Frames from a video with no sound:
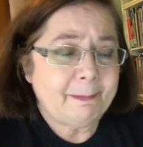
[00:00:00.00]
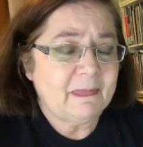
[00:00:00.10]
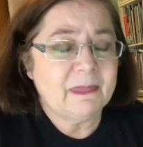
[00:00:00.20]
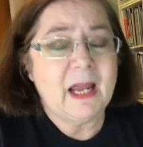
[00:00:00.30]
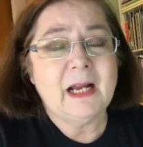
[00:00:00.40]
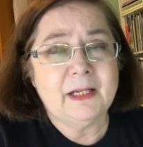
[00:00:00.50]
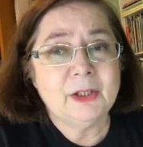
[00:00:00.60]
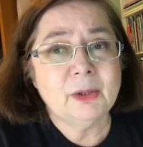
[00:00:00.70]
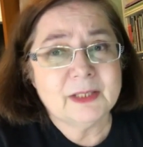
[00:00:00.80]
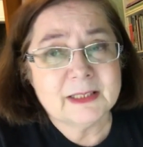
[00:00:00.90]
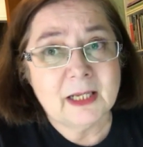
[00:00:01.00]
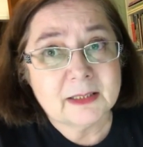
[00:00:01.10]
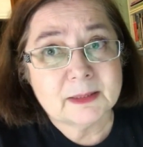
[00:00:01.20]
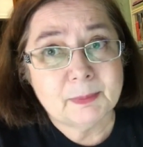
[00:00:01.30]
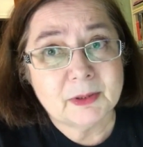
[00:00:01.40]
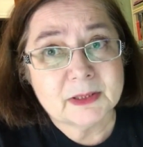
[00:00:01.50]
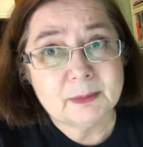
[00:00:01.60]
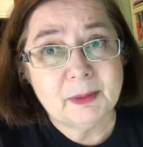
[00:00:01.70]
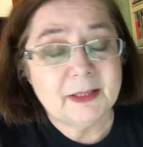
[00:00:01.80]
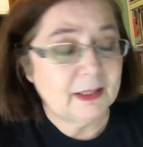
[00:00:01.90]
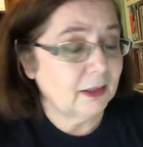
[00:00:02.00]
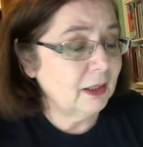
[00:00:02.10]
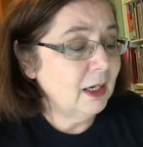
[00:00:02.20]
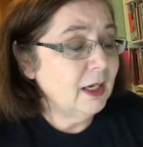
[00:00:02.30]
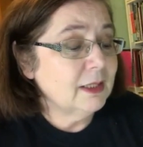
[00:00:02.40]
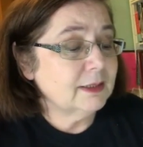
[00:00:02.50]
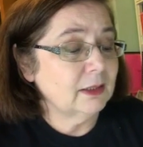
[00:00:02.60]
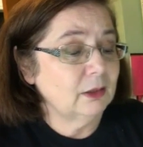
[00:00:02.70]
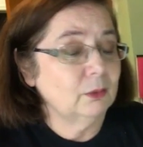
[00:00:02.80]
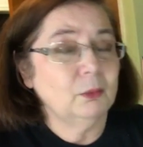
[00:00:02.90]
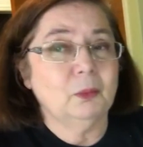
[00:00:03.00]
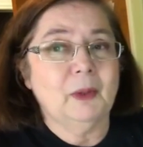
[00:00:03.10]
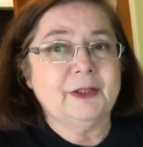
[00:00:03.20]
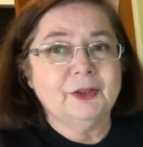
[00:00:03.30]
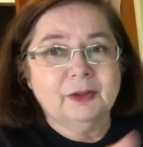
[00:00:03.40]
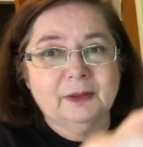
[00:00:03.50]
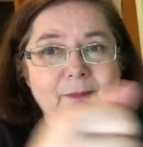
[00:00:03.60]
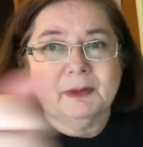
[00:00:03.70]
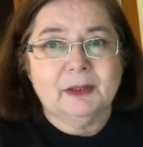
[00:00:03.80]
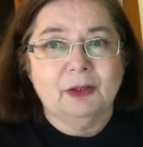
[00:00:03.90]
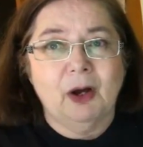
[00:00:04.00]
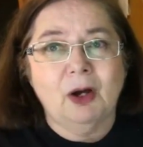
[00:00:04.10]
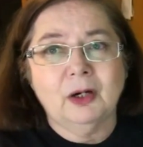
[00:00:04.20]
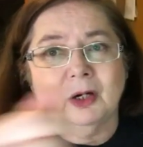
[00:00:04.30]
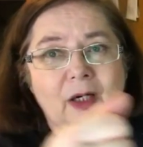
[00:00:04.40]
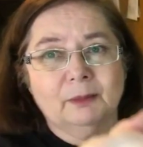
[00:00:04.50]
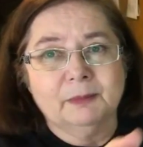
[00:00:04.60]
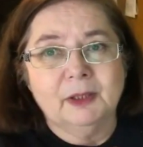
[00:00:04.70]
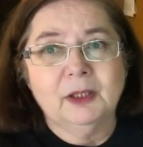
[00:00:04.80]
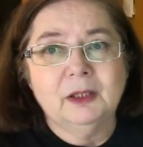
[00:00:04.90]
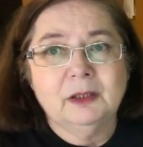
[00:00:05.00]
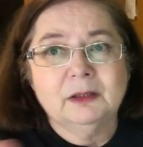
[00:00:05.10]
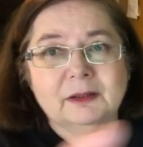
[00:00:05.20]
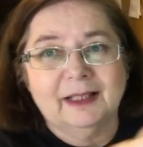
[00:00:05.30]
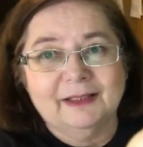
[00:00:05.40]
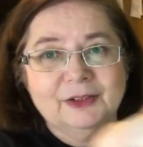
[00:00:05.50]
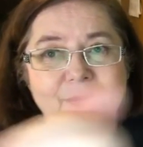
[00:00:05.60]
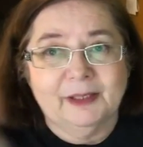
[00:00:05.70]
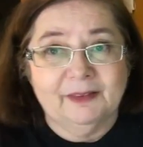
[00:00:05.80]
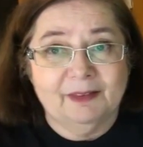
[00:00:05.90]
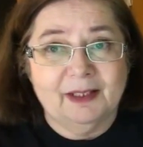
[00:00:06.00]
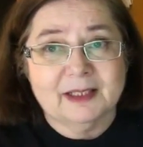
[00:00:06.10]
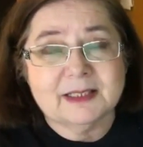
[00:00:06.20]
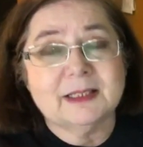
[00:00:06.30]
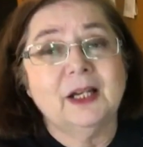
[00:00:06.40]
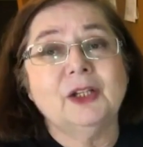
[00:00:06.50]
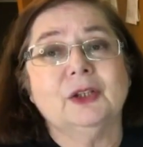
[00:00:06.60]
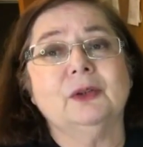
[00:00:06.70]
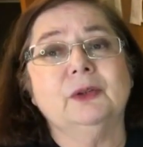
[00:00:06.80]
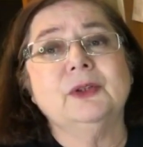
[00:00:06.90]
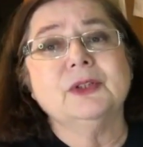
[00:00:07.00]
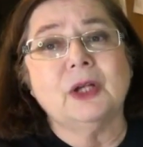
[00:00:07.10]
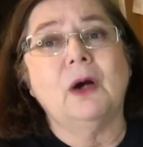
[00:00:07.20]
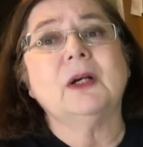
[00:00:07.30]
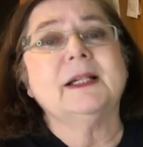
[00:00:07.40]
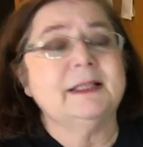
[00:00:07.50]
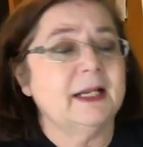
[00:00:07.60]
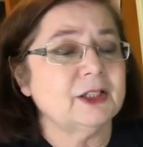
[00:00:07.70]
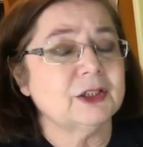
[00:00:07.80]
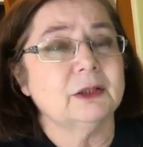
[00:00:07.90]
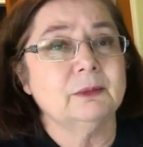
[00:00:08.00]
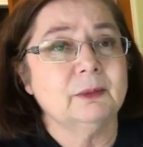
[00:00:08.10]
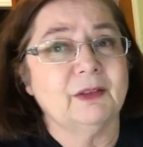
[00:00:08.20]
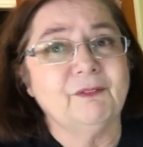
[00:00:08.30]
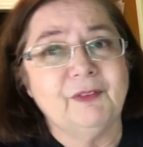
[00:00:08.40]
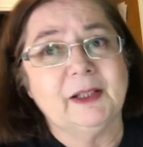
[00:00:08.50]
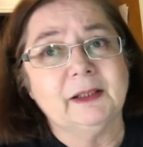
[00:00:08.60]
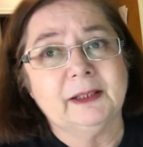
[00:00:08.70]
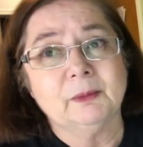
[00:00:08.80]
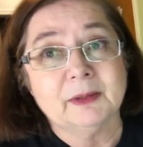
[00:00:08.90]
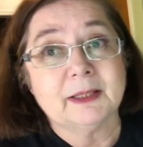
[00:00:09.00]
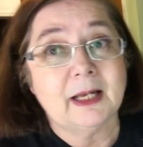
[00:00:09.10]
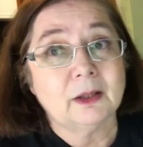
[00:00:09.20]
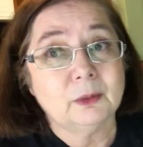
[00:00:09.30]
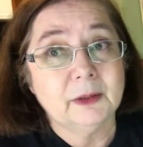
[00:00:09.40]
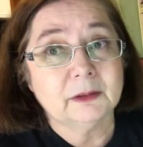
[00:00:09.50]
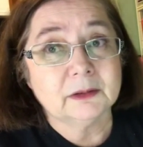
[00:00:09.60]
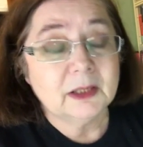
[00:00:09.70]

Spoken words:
that I know is not supposed to be there. So when you're with a long arm, like doing this, you lose all connection with feeling with that quilt.